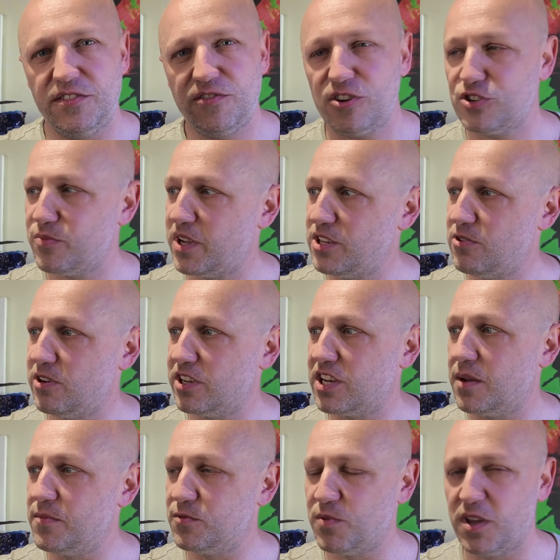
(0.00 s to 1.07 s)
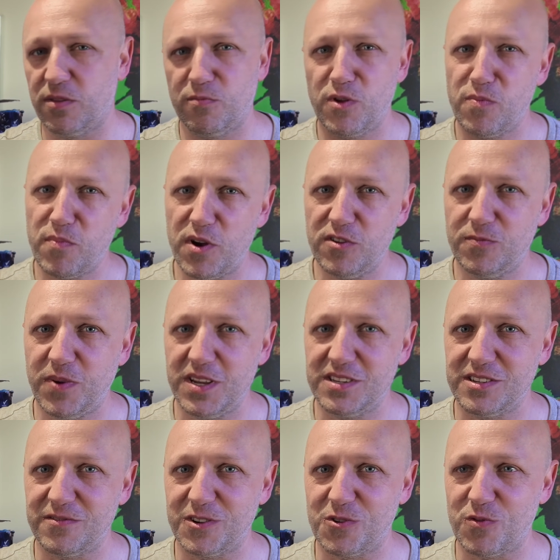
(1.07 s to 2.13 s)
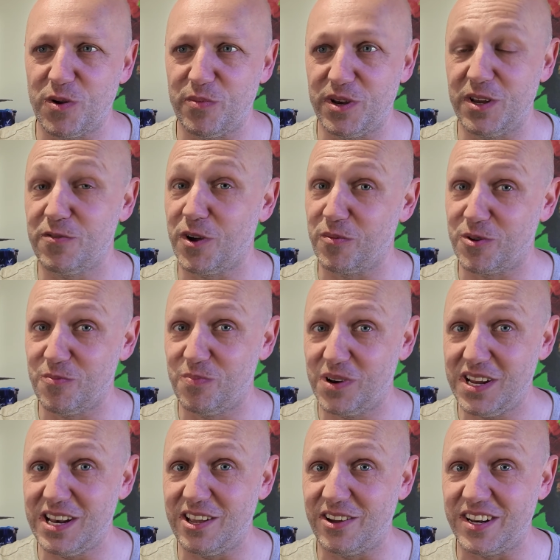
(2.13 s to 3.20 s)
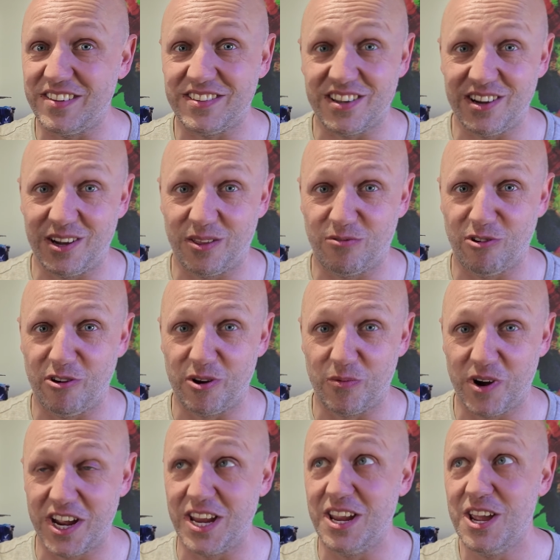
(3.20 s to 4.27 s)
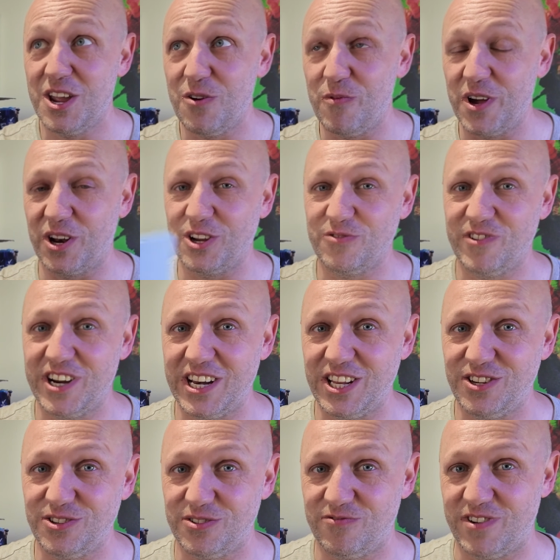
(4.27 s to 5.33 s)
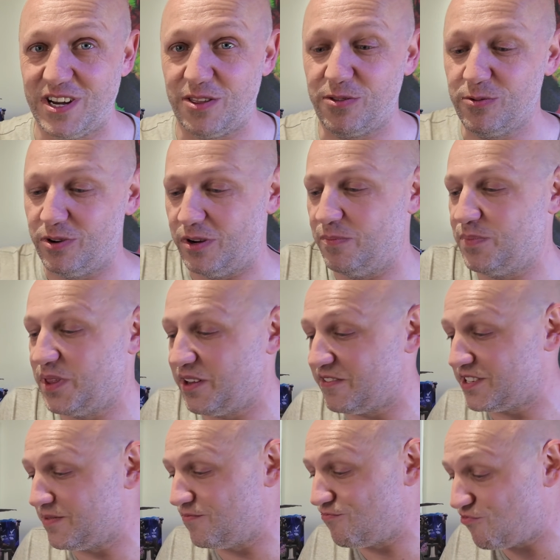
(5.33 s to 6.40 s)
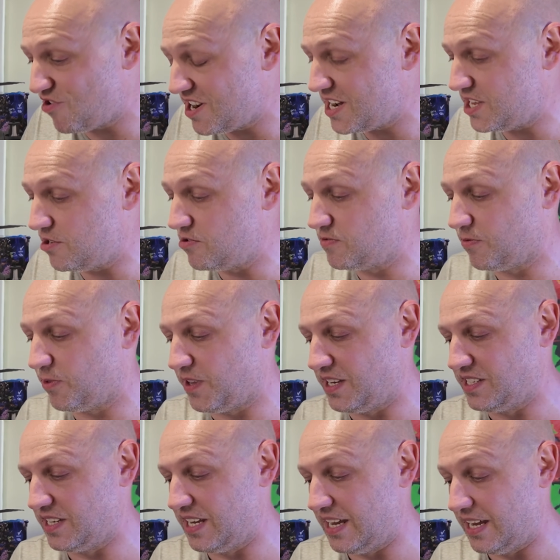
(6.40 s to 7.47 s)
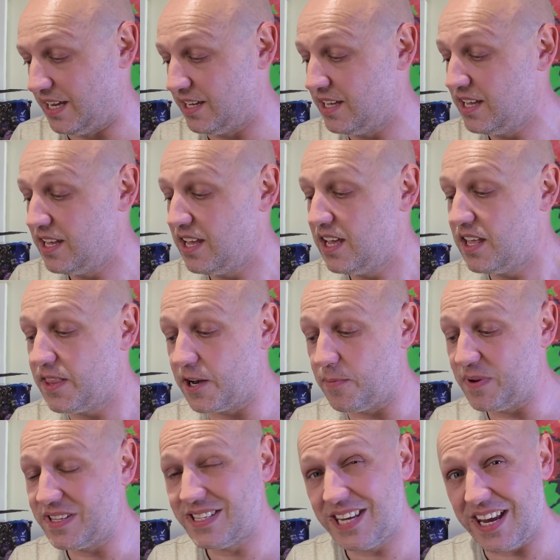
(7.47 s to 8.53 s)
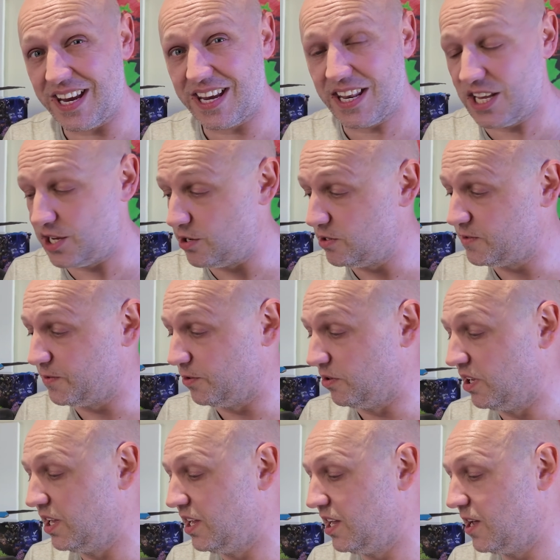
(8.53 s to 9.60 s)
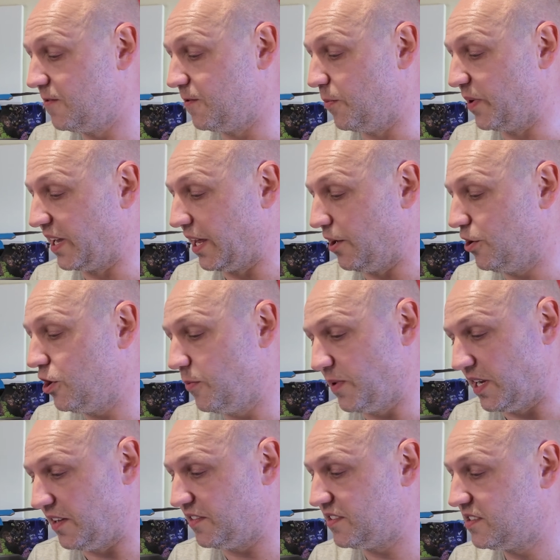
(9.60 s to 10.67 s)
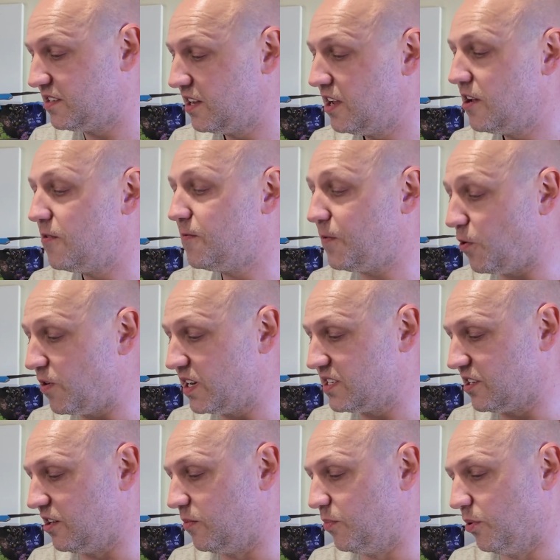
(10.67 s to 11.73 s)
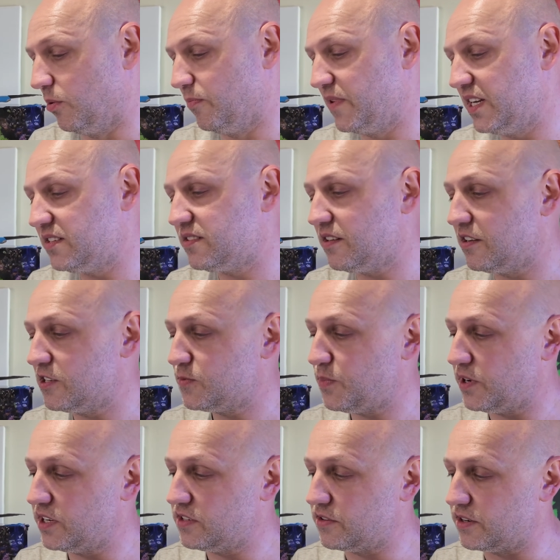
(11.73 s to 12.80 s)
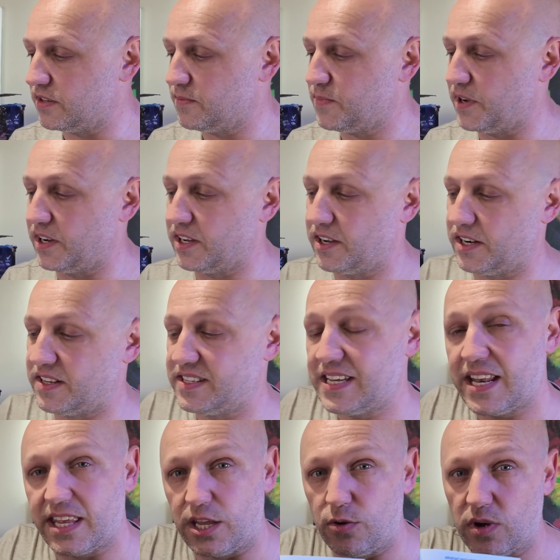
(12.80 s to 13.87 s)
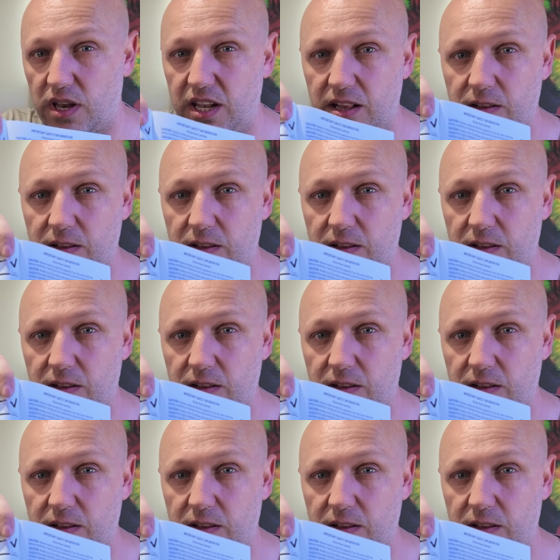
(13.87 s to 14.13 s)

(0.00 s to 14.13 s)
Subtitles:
the instruction manual it comes with most pieces of equipment, if I'm completely honest, I throw it away when I really should read through it. But there are some really useful things in here that are particularly useful for beginner hobbyists. For example, it starts by kind of telling you